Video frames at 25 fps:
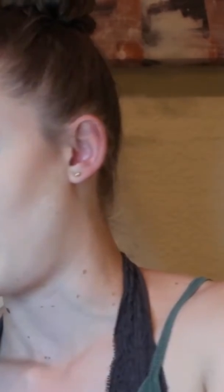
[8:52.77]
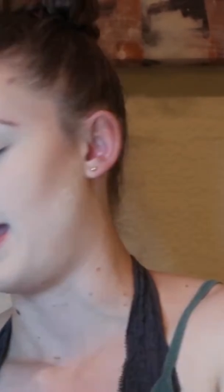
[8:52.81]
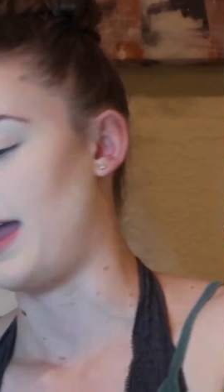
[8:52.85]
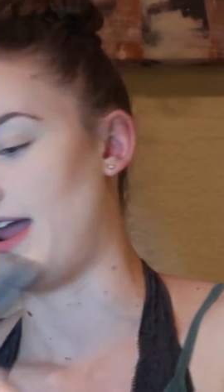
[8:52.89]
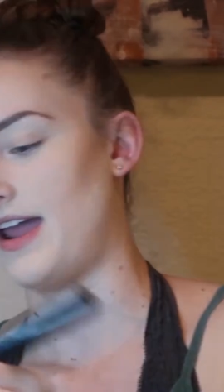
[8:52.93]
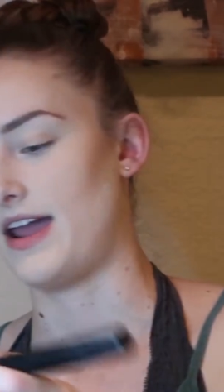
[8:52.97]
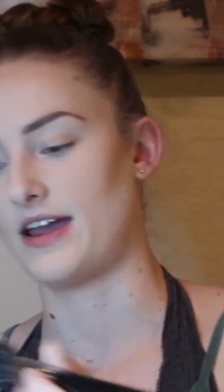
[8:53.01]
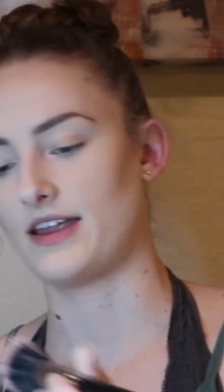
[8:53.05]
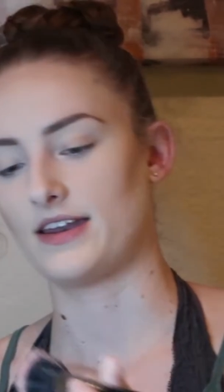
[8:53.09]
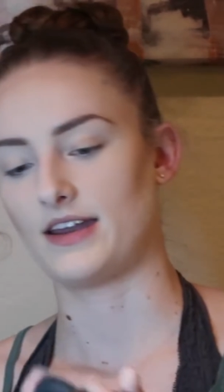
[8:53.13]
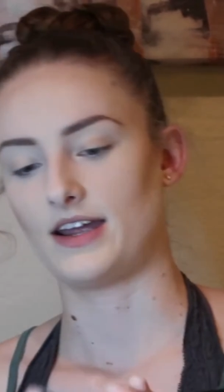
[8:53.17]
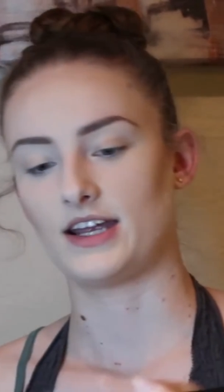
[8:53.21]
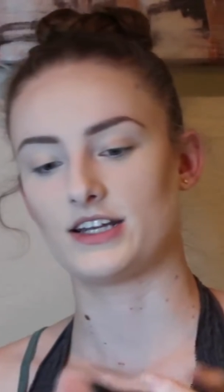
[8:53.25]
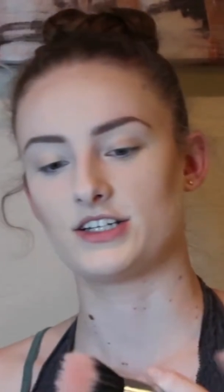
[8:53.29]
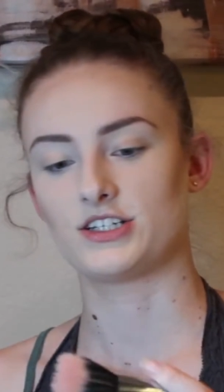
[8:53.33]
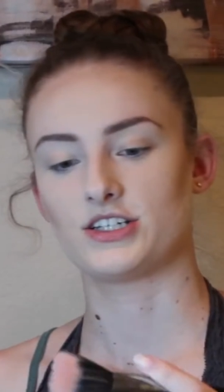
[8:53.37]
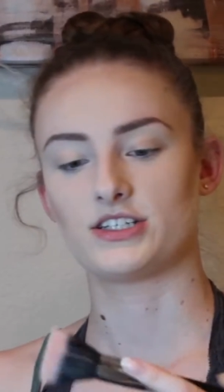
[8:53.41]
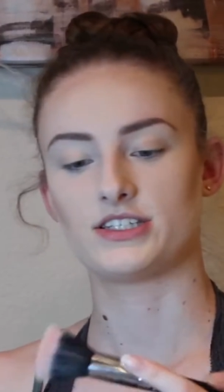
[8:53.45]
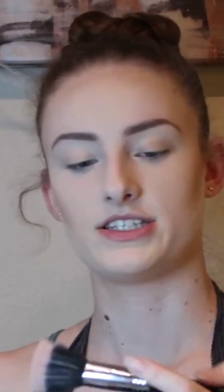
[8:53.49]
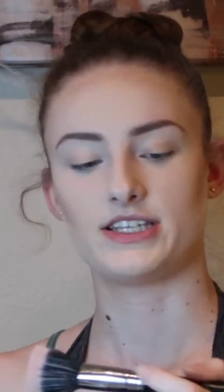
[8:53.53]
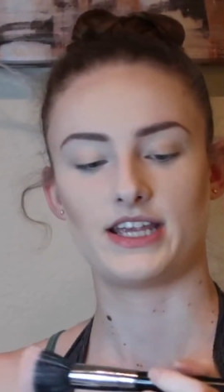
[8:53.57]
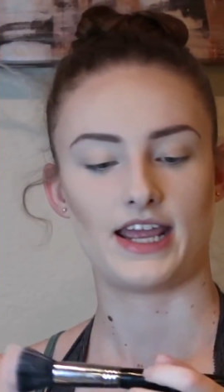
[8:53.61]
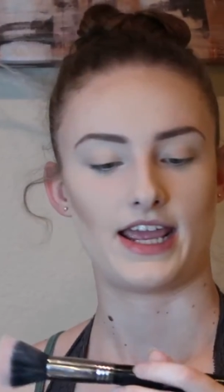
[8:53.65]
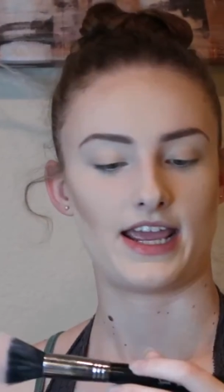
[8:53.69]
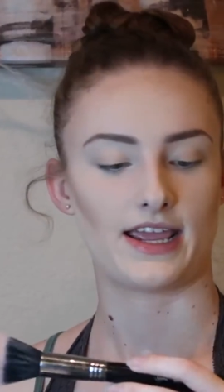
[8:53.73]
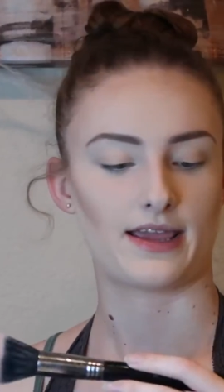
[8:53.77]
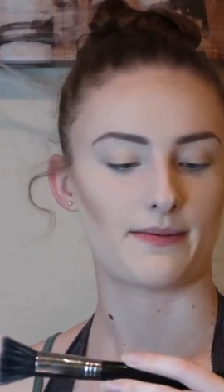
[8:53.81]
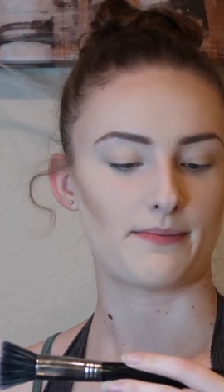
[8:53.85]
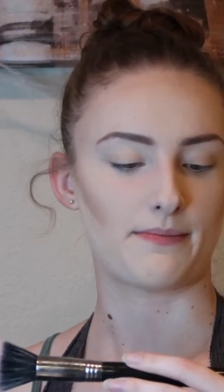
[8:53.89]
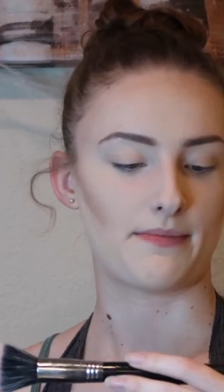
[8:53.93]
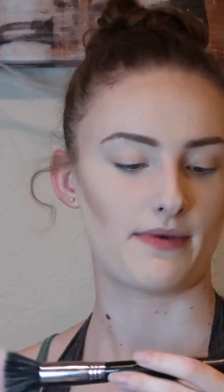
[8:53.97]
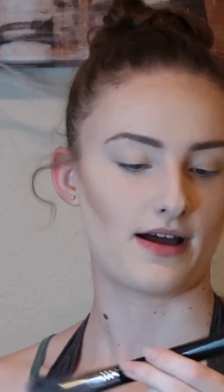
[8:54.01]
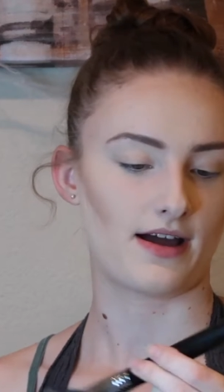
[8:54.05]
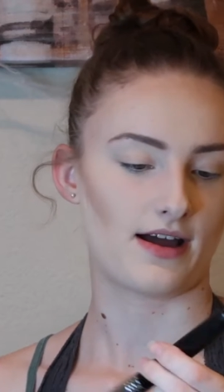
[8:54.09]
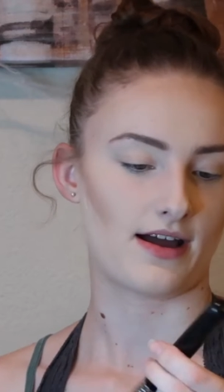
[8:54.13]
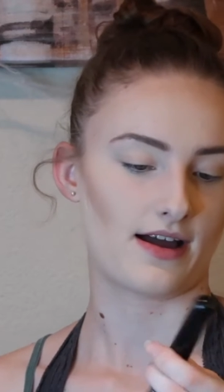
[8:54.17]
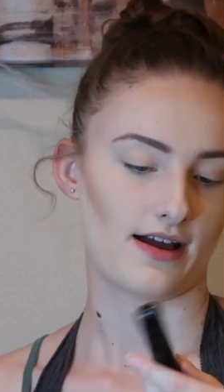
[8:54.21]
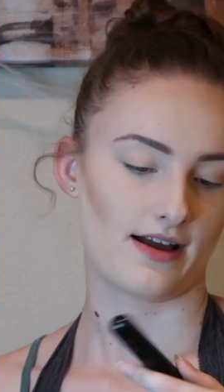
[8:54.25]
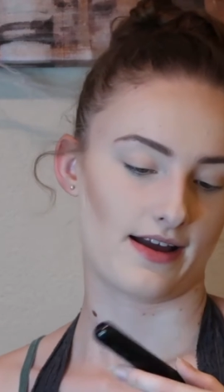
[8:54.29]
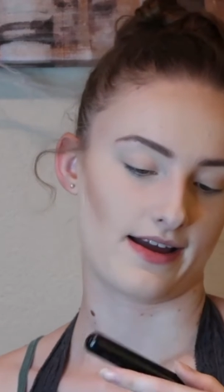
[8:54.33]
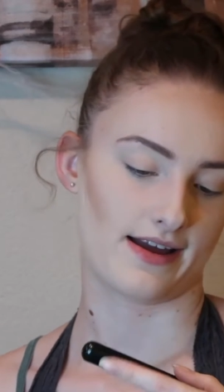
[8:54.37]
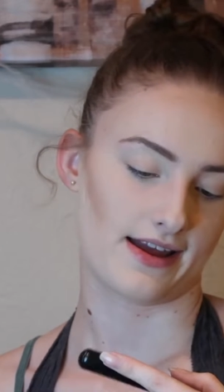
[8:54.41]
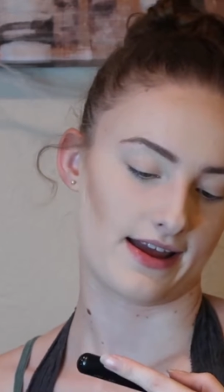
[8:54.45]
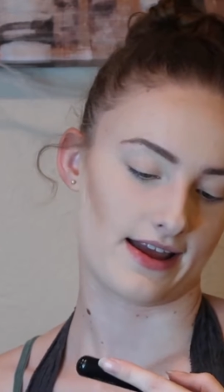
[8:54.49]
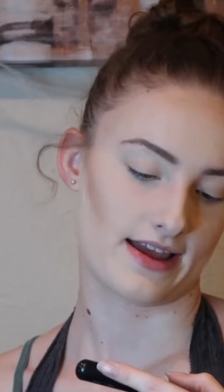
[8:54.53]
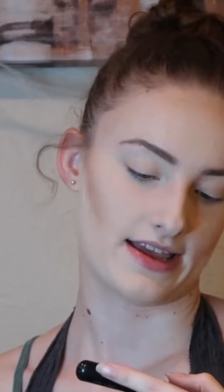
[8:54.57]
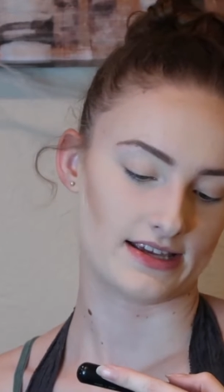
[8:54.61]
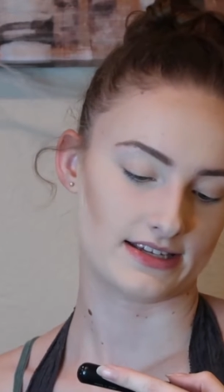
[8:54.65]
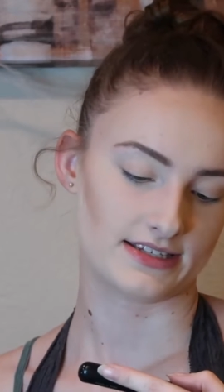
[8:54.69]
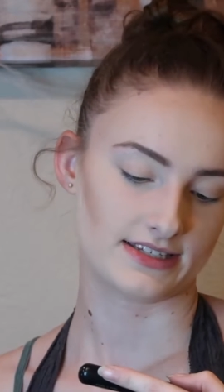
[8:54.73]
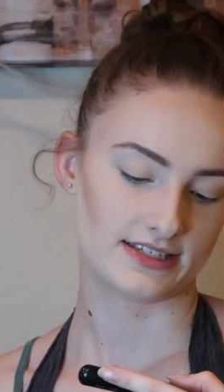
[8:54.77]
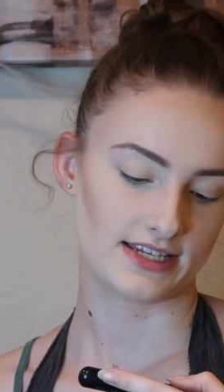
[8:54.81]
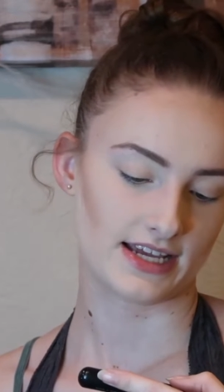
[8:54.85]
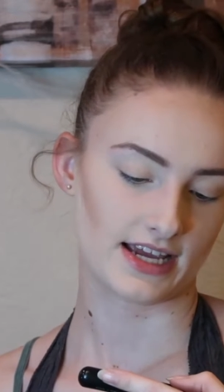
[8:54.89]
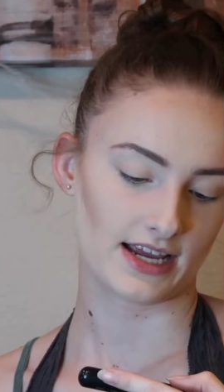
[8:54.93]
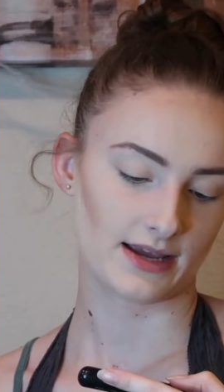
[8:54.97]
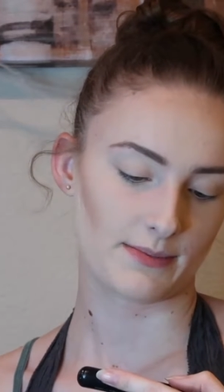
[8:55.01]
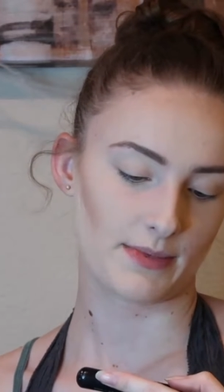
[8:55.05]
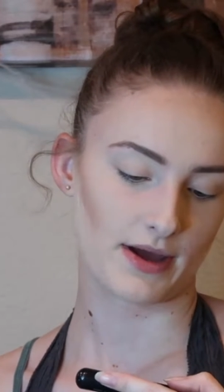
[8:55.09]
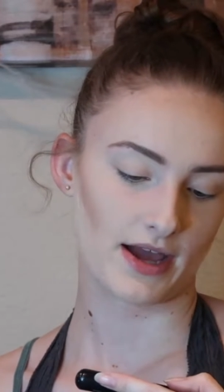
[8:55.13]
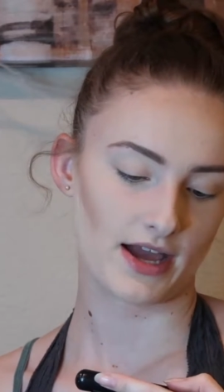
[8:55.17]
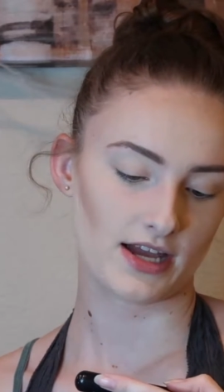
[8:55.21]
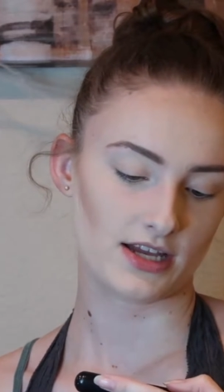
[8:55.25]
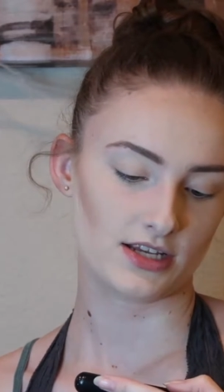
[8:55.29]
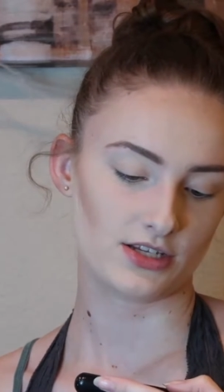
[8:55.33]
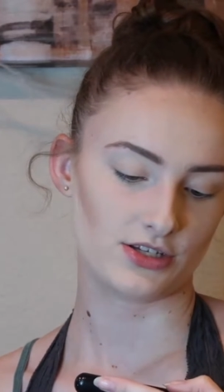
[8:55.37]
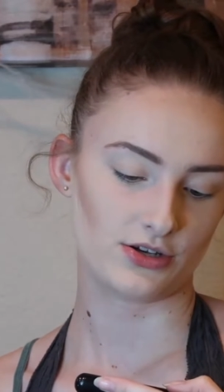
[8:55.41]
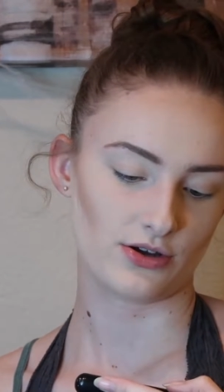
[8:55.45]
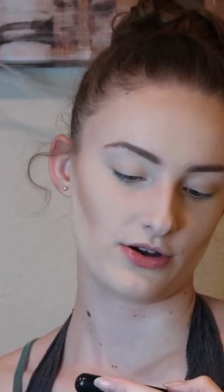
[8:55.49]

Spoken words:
And I just take my Sigma